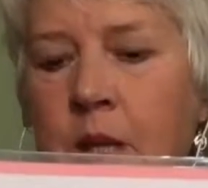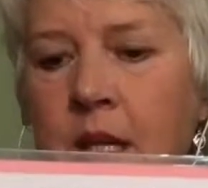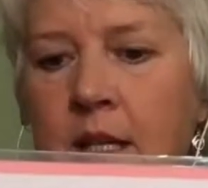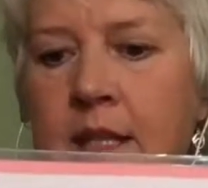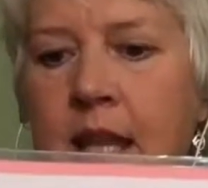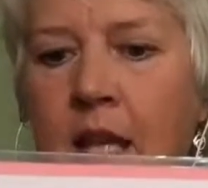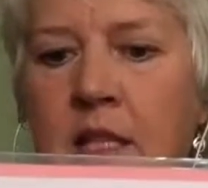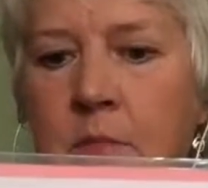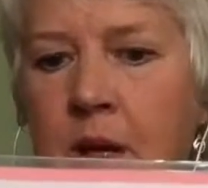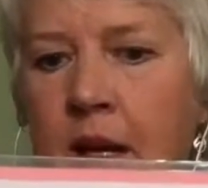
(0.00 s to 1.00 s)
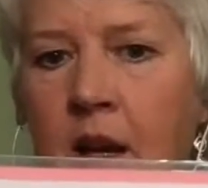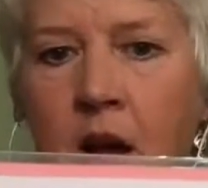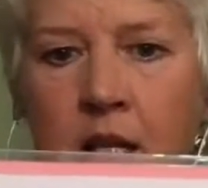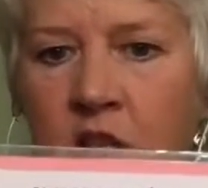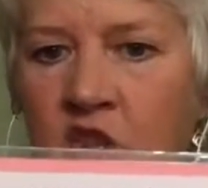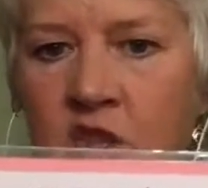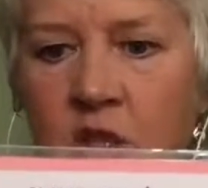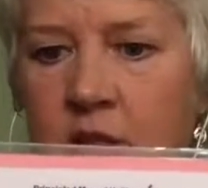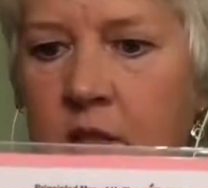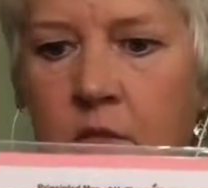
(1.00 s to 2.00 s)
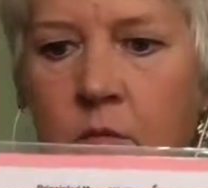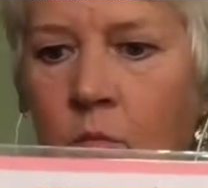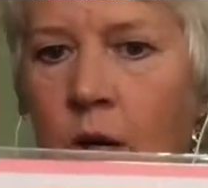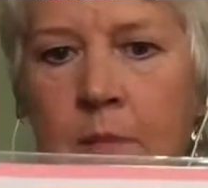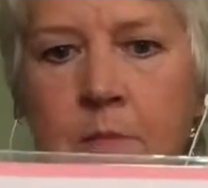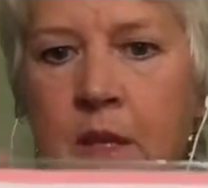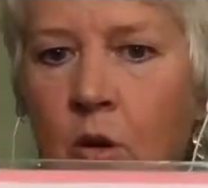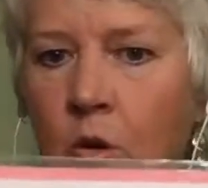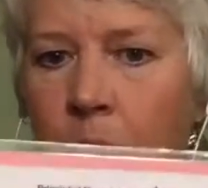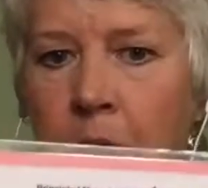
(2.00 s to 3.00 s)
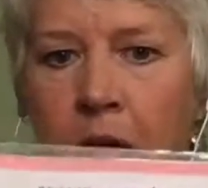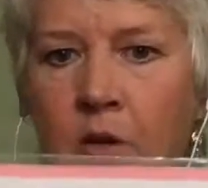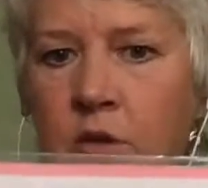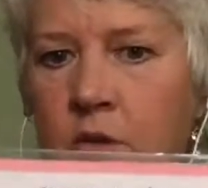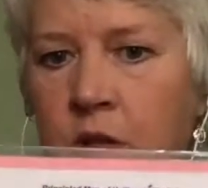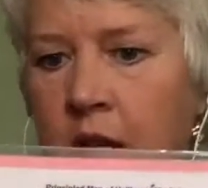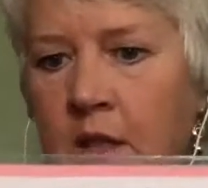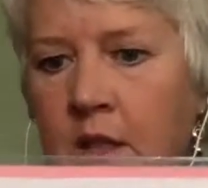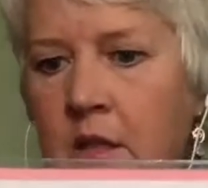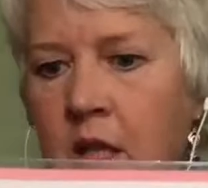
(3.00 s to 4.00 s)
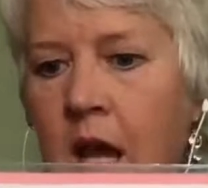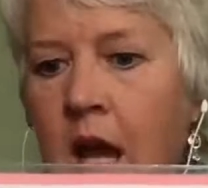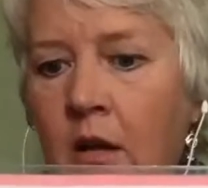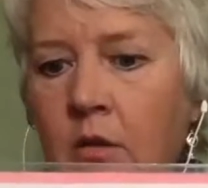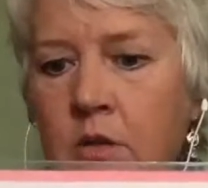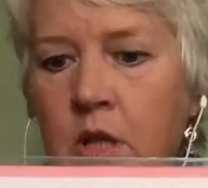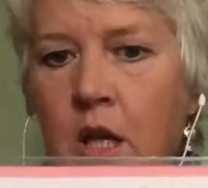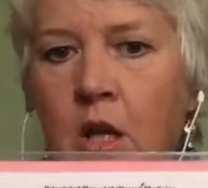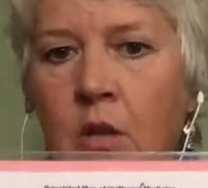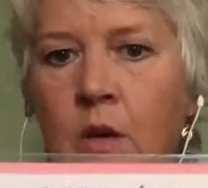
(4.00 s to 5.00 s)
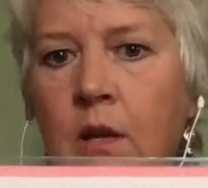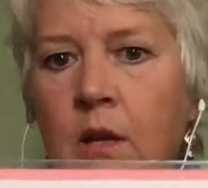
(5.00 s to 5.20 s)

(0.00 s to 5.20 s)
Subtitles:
because the antibiotics just wipe the whole bioterrain out, right?